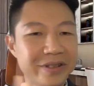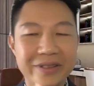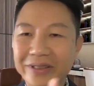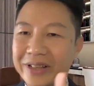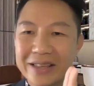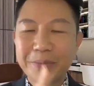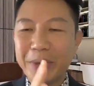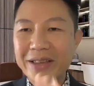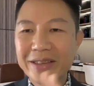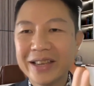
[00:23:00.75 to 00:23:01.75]
That's
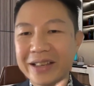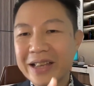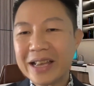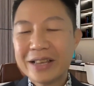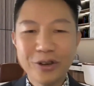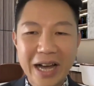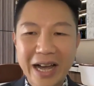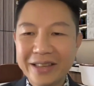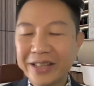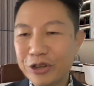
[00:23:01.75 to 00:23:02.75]
amazing. So
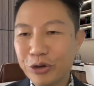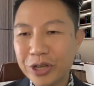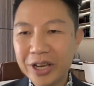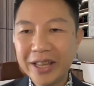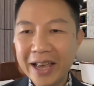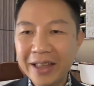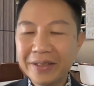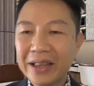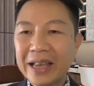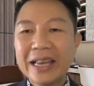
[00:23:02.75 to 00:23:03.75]
guys, did you hear
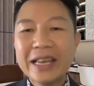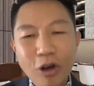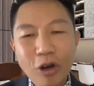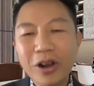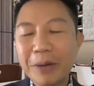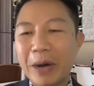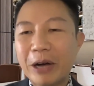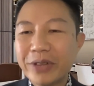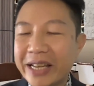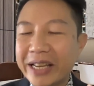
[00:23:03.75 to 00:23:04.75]
that? It's all
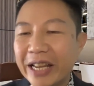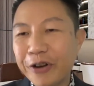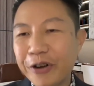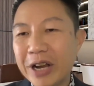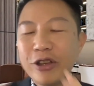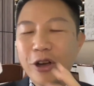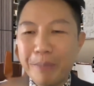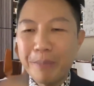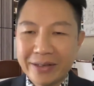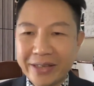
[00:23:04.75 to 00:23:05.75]
about delivering your
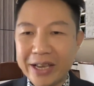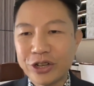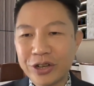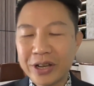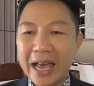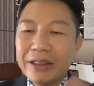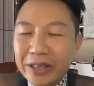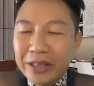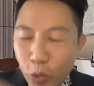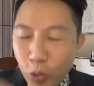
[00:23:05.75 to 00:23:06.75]
message.
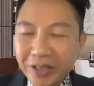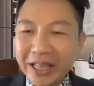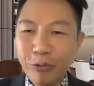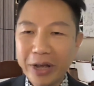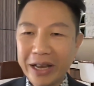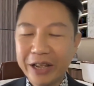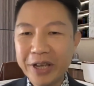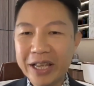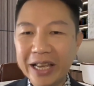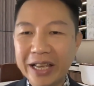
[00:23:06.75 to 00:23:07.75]
And the world that we are
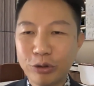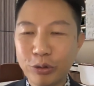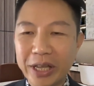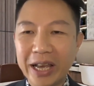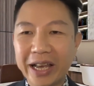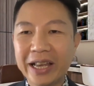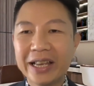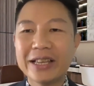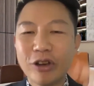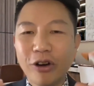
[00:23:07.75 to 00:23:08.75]
living in today
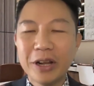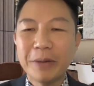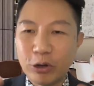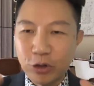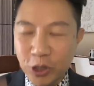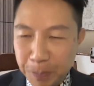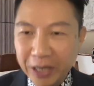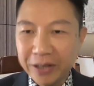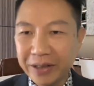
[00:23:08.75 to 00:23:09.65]
is all about speed.